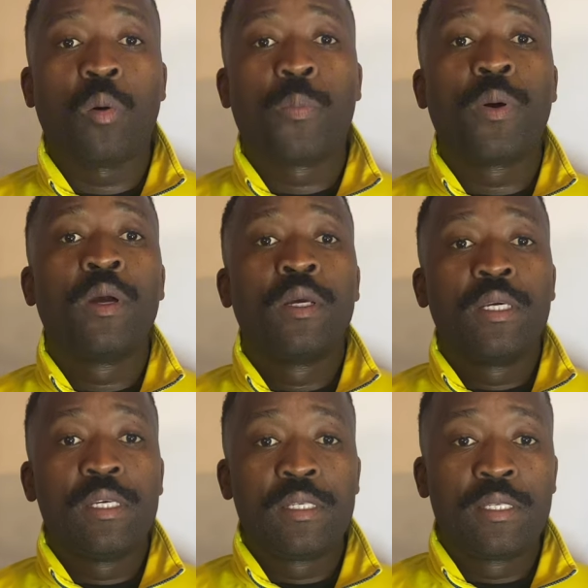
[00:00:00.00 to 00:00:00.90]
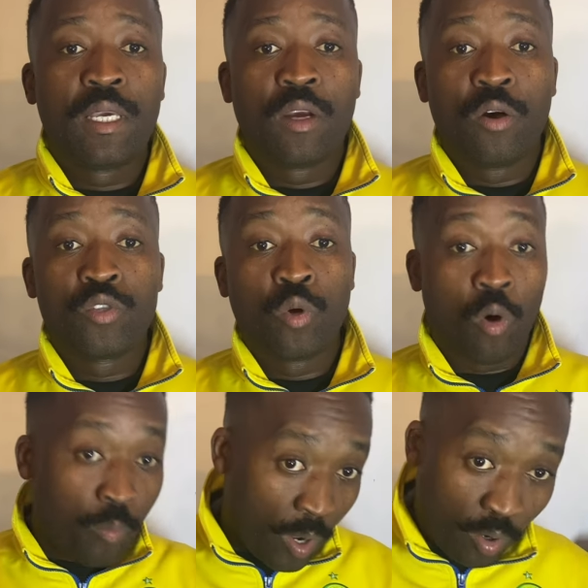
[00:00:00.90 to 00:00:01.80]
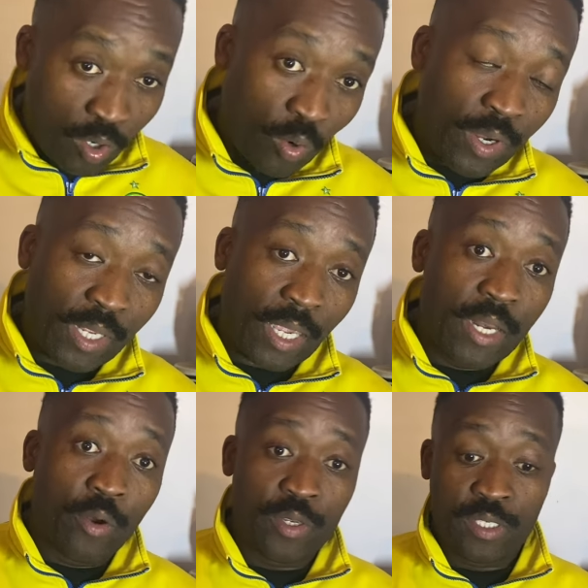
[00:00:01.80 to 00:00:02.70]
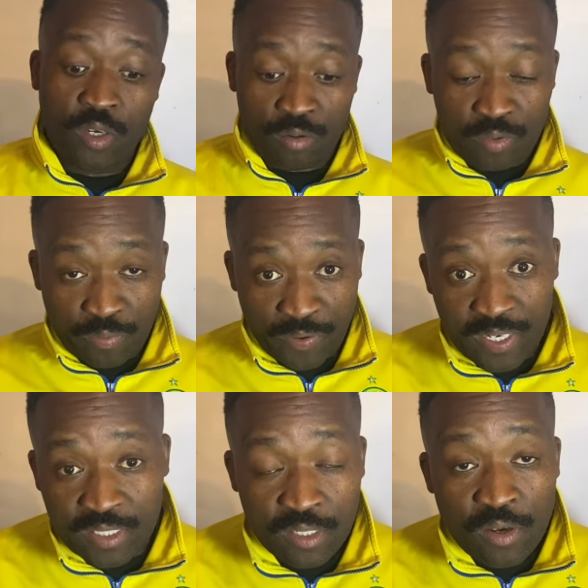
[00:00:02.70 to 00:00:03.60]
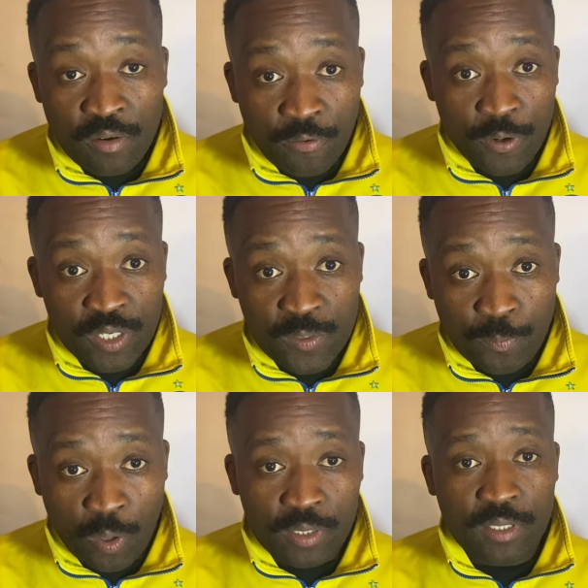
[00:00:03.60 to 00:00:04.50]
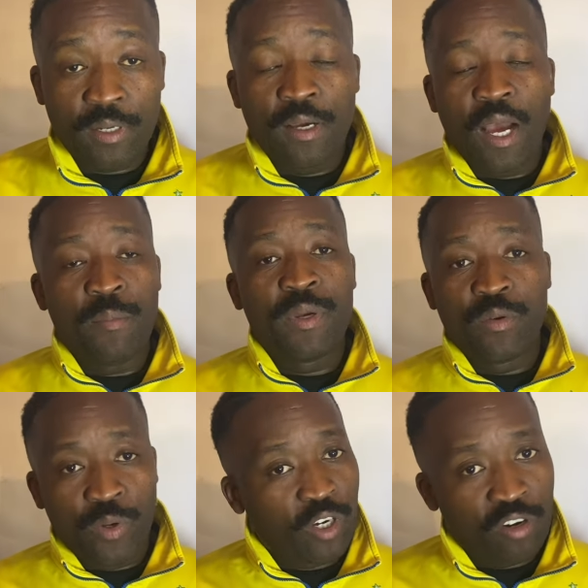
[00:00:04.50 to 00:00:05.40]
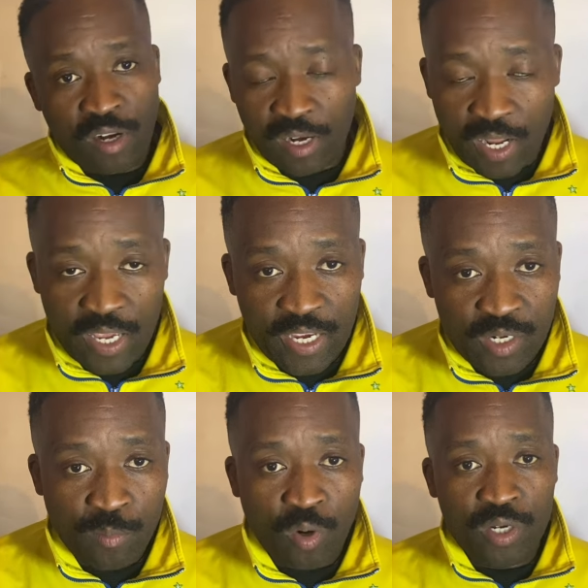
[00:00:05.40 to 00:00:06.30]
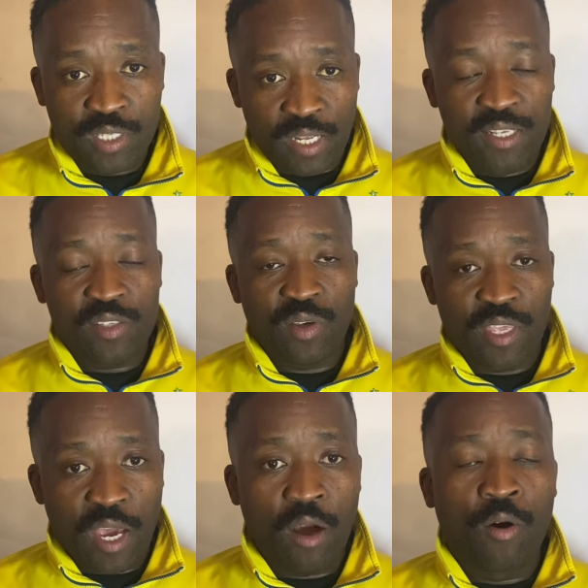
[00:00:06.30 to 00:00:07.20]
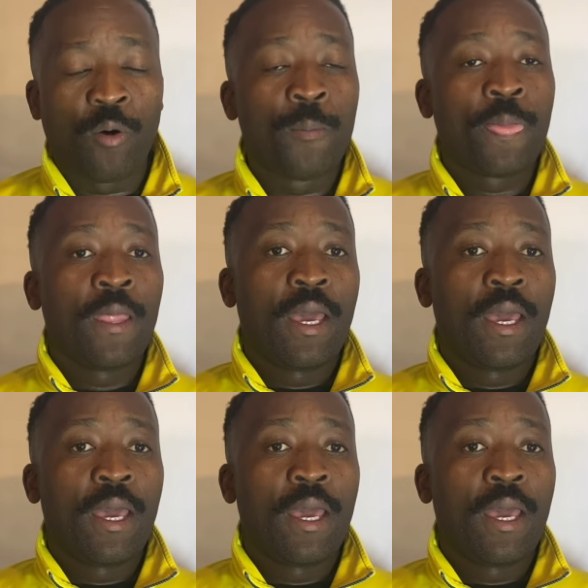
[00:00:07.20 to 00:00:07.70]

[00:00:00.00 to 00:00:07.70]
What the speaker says: up. Is he going to go back on loan again, or is he going to fight for his spot? I mean, we cannot rely anymore on Dennis Onyango.